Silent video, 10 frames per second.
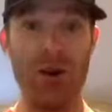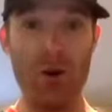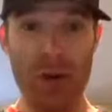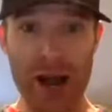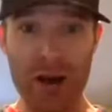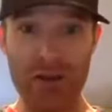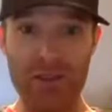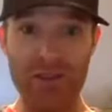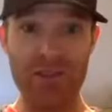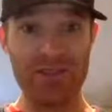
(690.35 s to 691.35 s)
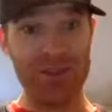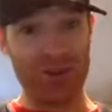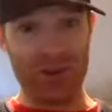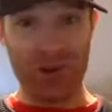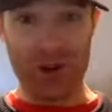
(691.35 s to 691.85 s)
Who cares? They
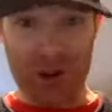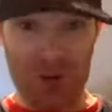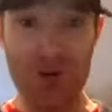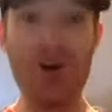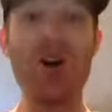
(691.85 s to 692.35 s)
don't join you.